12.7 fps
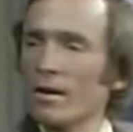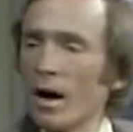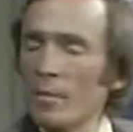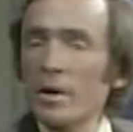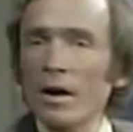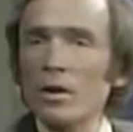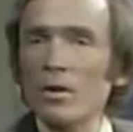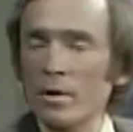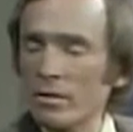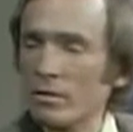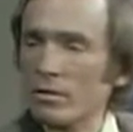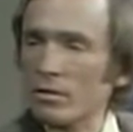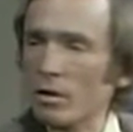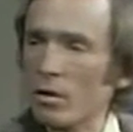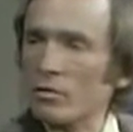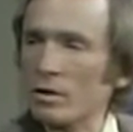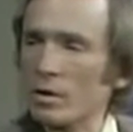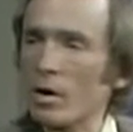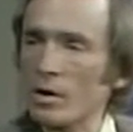I mean, are you a business
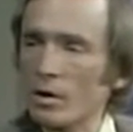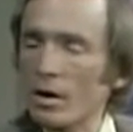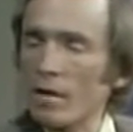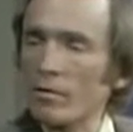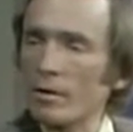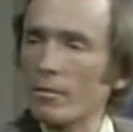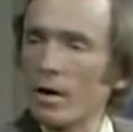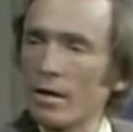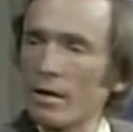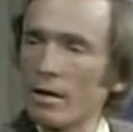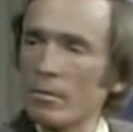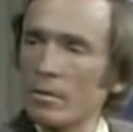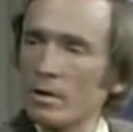associate or are you covered by them?